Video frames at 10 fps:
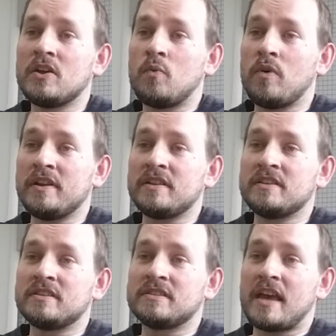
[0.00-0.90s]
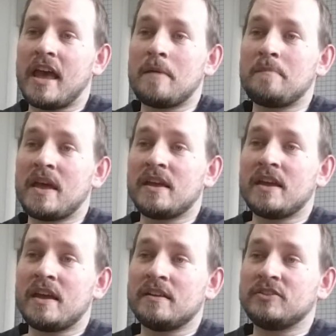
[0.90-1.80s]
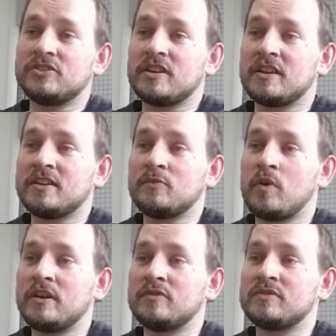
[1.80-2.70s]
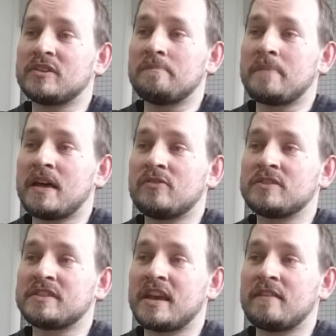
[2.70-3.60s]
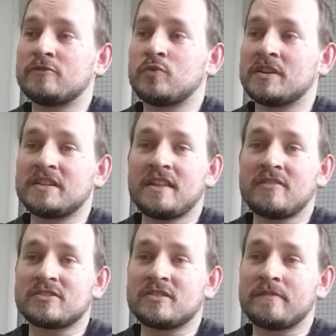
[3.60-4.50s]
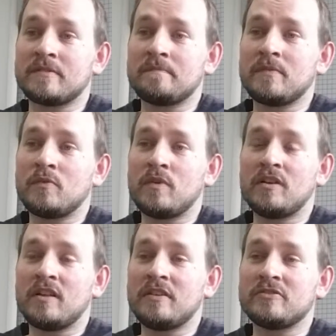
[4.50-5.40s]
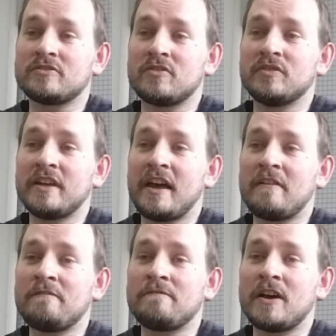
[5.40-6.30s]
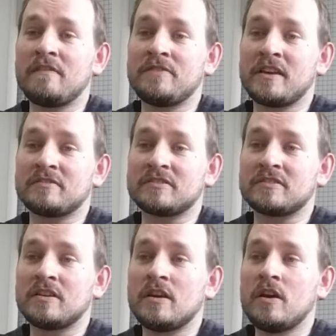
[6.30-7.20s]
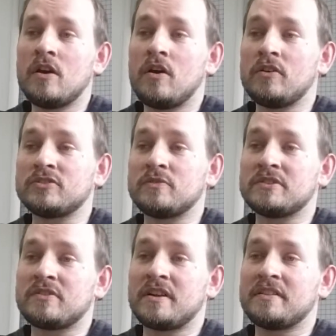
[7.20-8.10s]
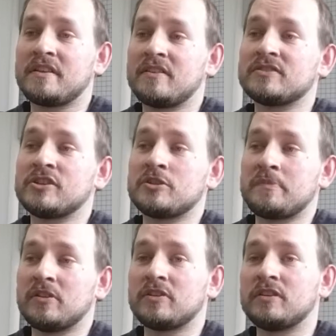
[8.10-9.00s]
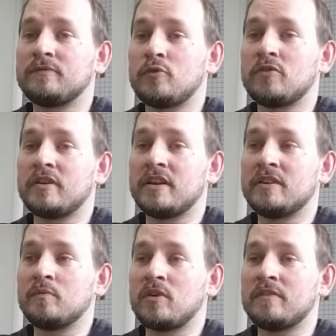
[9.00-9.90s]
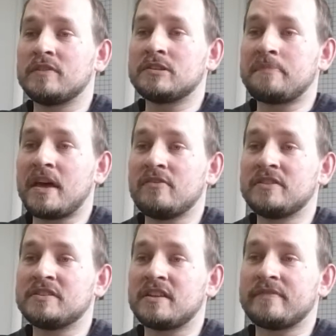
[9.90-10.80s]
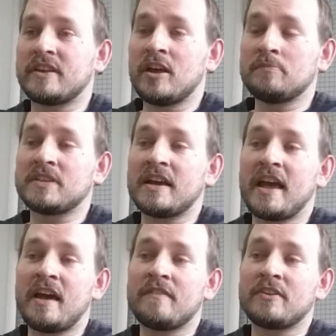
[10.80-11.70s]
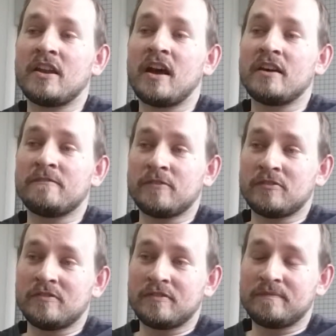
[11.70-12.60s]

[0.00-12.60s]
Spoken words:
What is MAH, and why do some batteries have 20,000 of them, while others only have 5,000? Also, is there anything else I should be looking for in one of these batteries? If it helps, I have an iPhone.